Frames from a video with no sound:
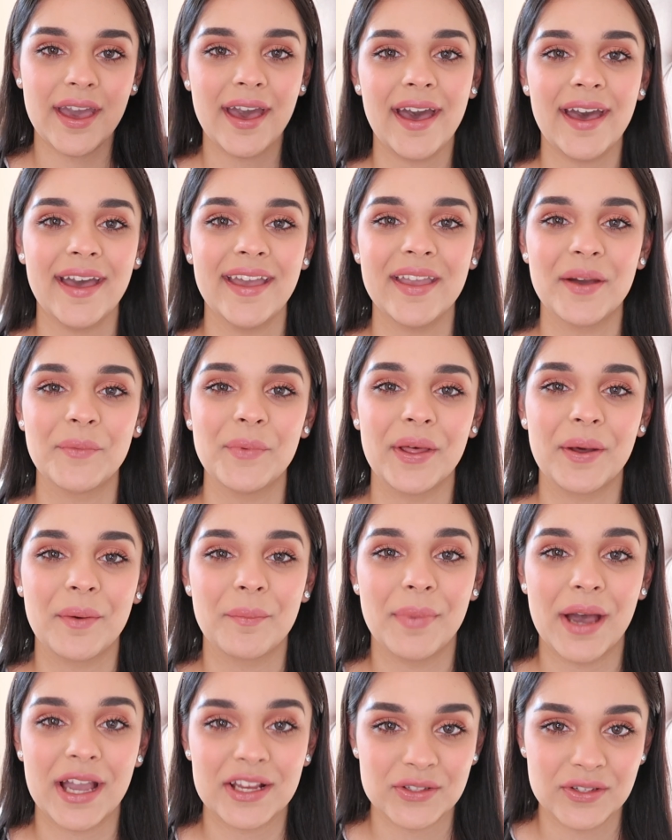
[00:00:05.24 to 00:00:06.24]
Hi and welcome
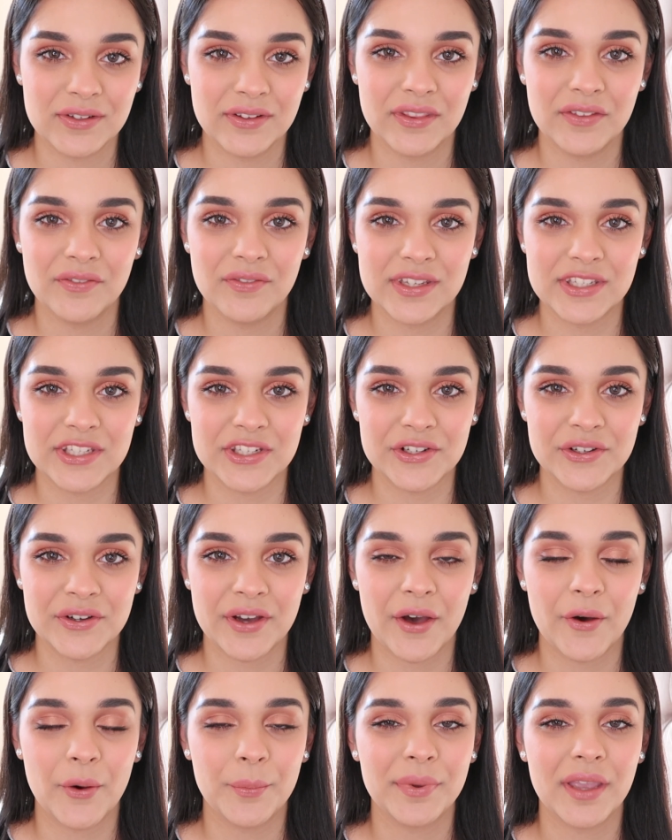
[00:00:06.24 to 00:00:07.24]
back to another video.
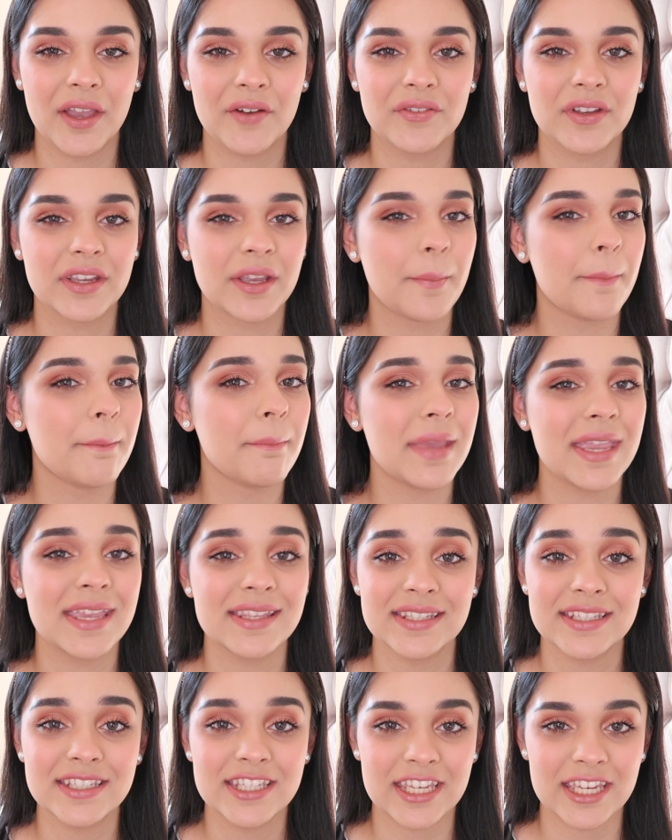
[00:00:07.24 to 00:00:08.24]
I hope you're having an
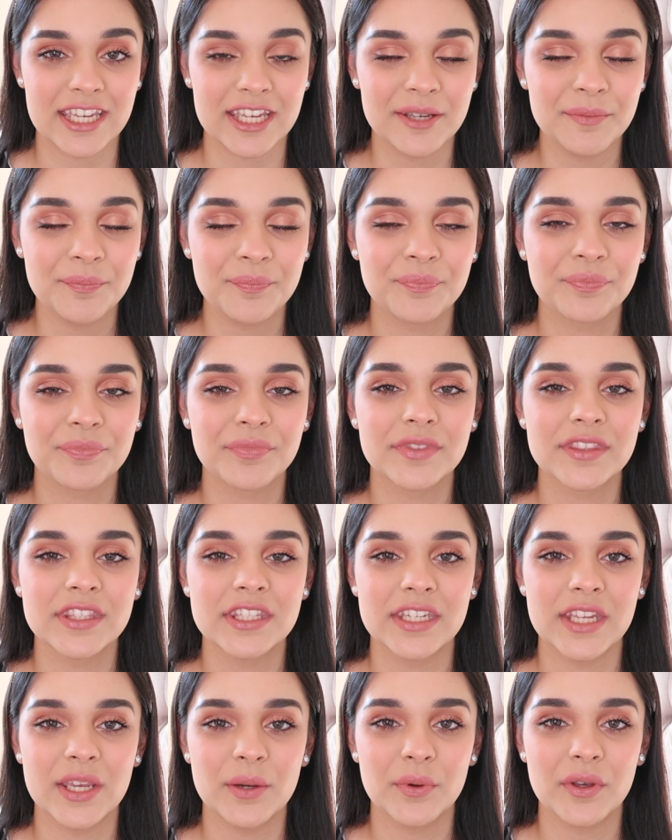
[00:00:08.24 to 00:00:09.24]
amazing day.
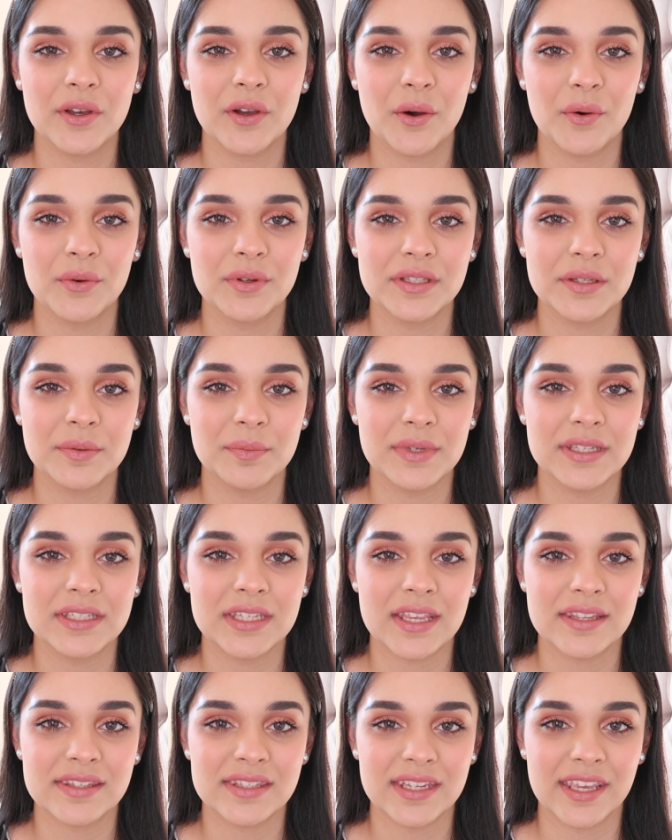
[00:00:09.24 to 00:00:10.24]
Today we're going to be
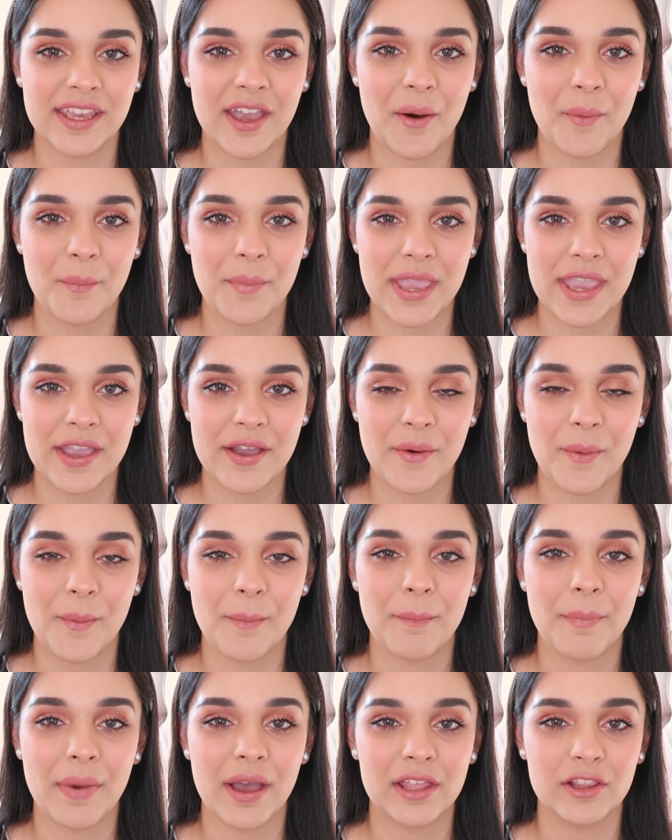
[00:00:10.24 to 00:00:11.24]
testing out makeup
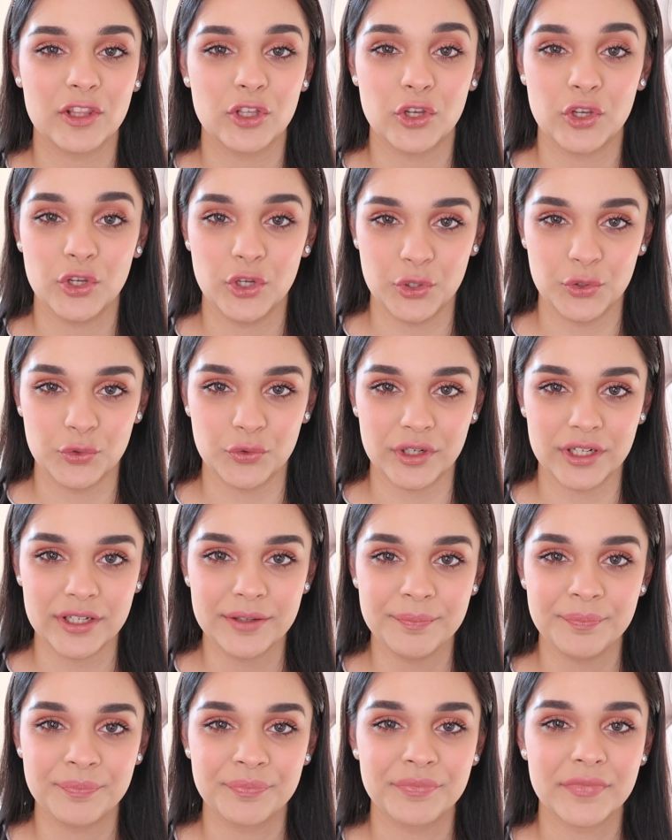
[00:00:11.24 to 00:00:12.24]
by
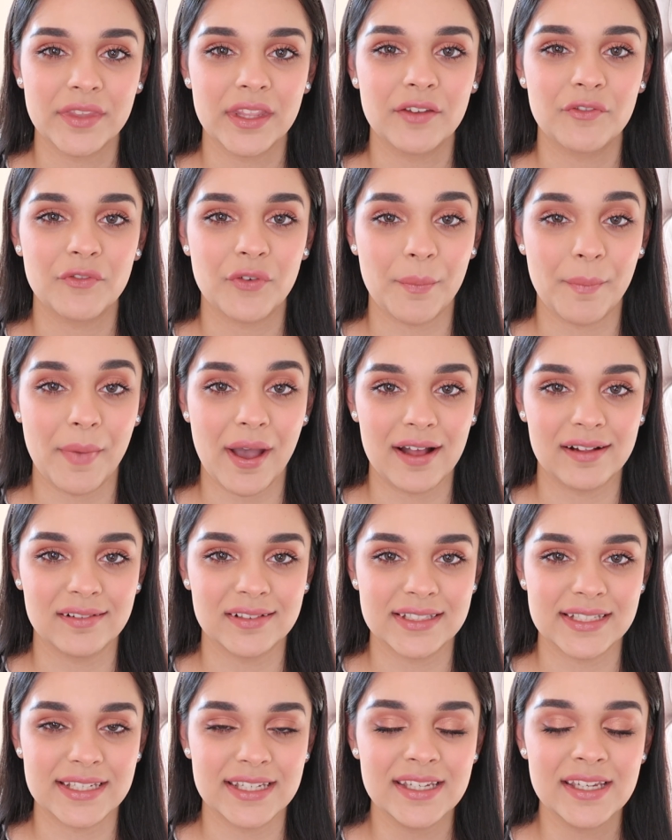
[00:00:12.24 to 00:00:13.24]
Lacura from
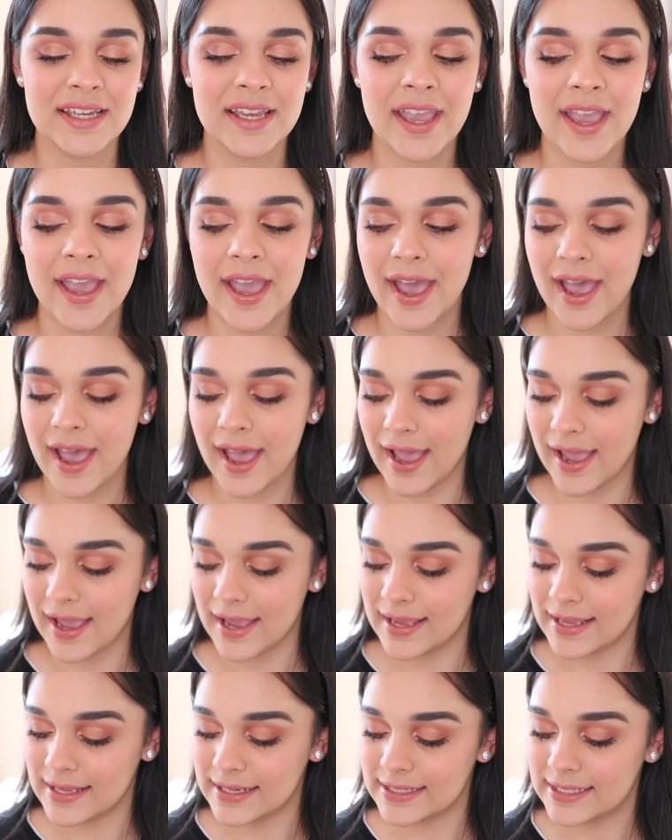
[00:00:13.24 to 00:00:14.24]
Aldi,
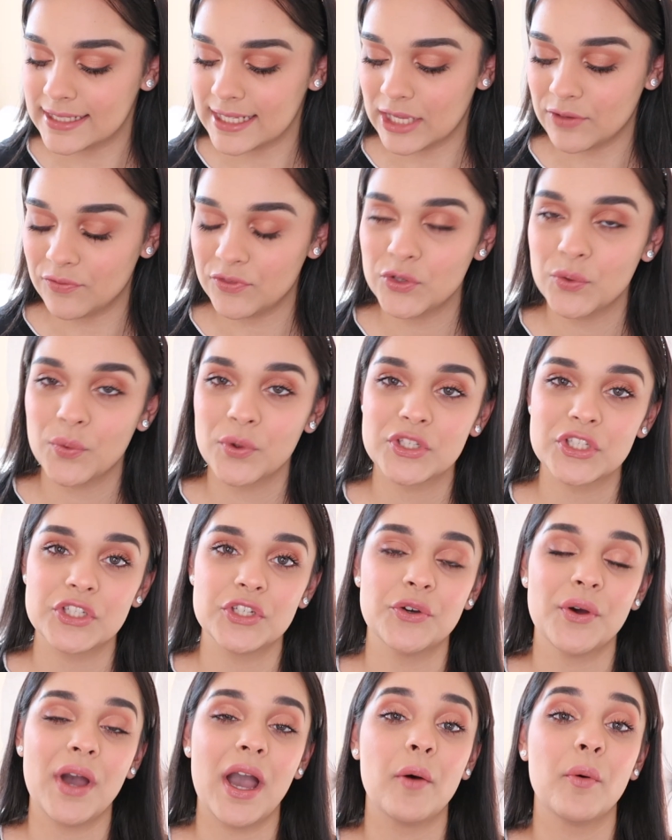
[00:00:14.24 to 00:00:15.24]
and if you want to
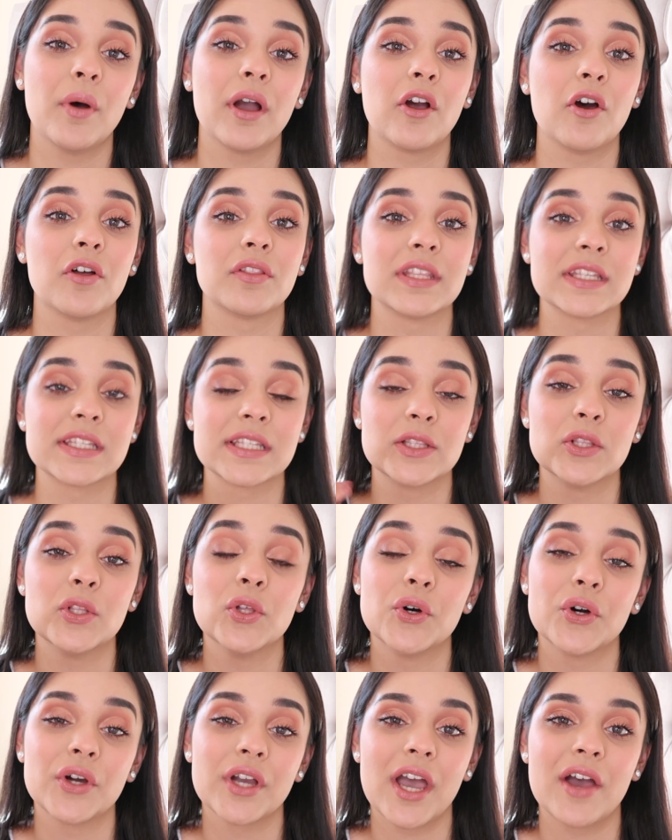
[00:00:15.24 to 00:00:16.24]
know how I got this
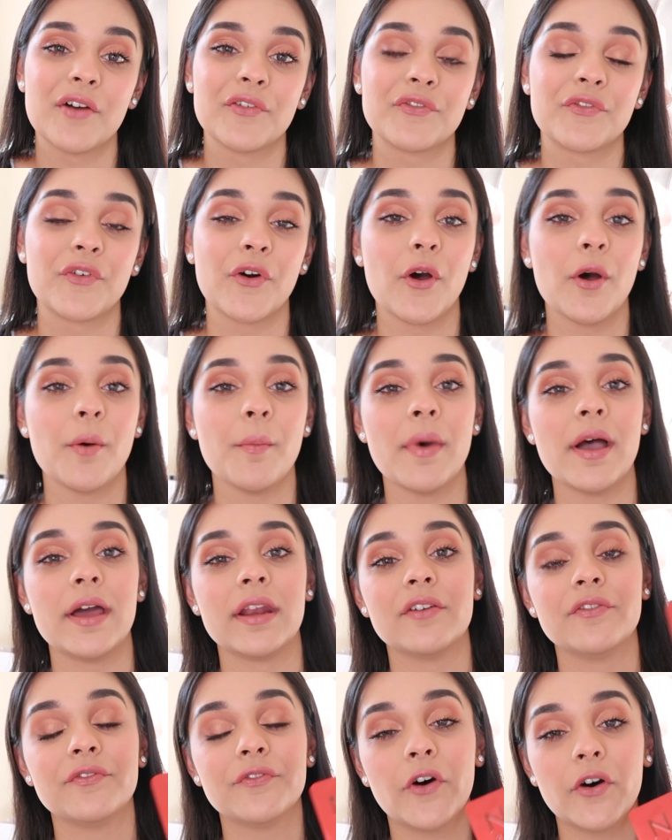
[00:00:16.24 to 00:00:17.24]
look from
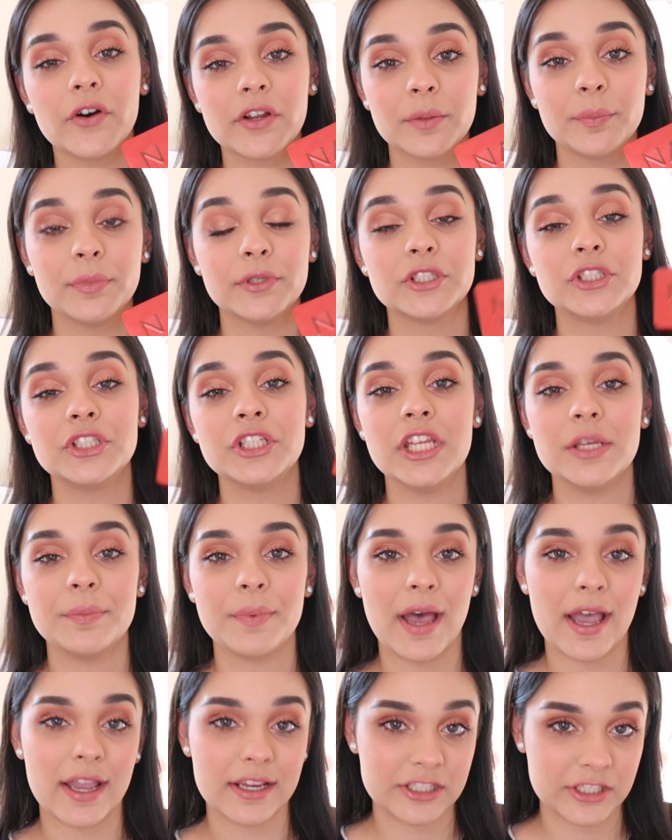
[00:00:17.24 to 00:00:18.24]
an affordable cheap
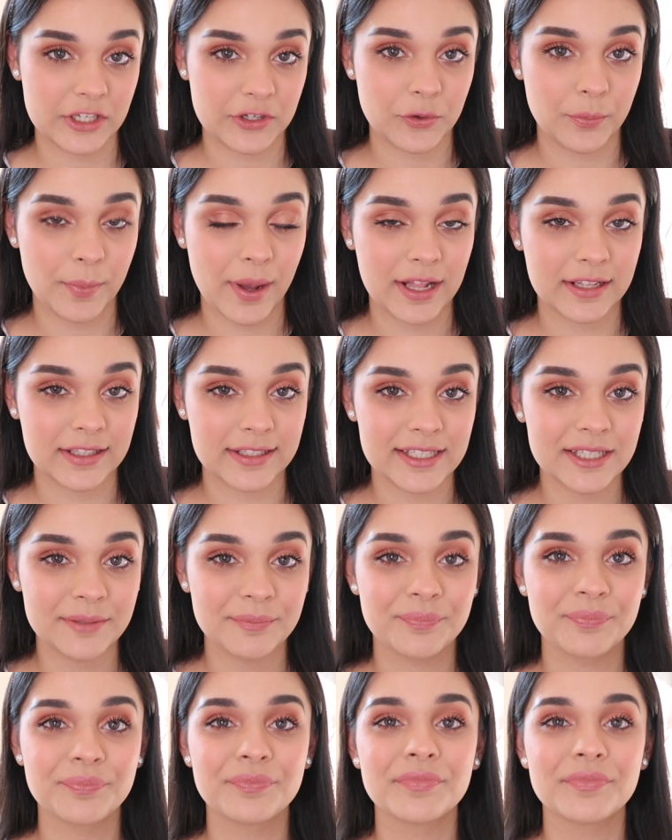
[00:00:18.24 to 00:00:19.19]
eyeshadow palette,